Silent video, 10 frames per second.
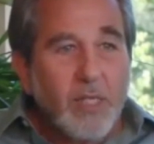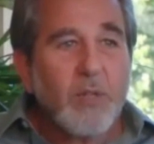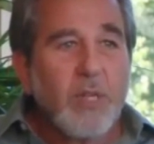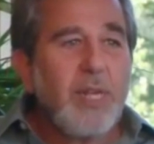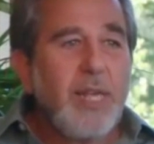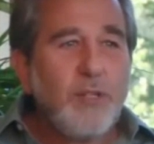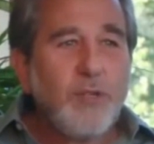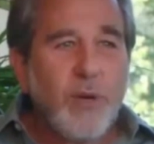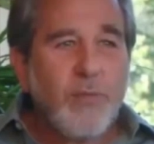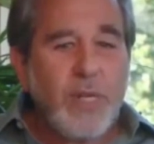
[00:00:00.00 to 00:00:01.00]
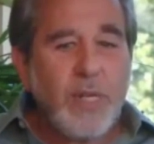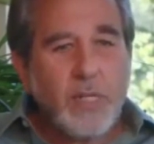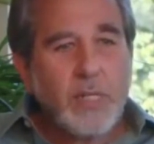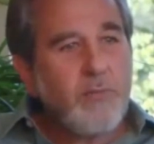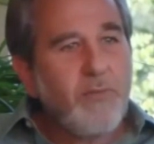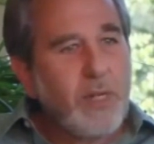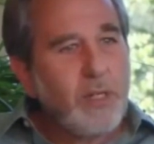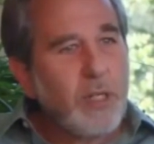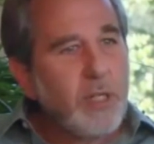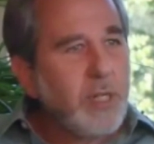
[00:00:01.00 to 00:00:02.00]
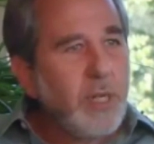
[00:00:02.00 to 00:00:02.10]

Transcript: So the nature of it is the function of the